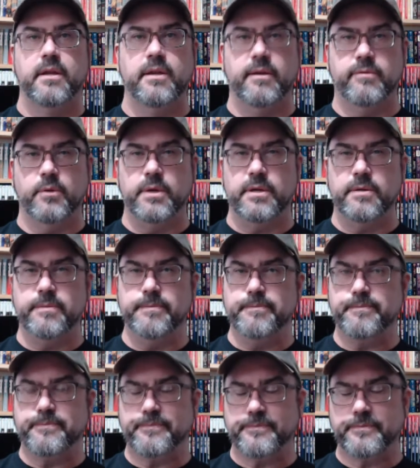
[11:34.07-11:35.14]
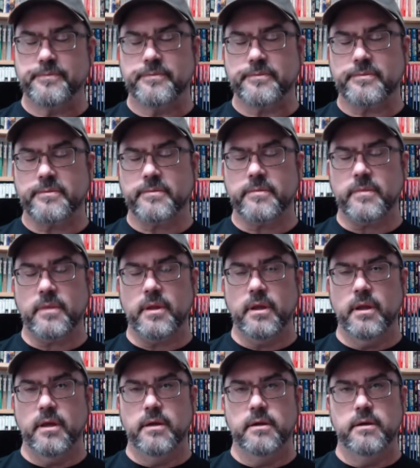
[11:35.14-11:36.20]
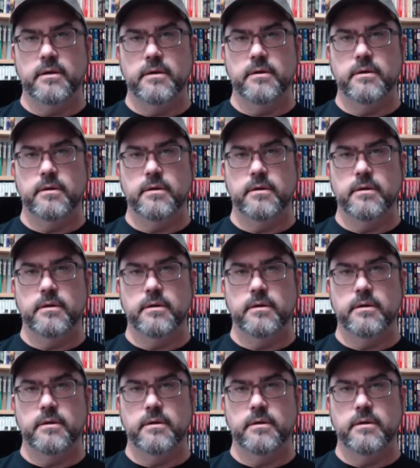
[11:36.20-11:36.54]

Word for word: Neverwinter. I always thought it was the same engine.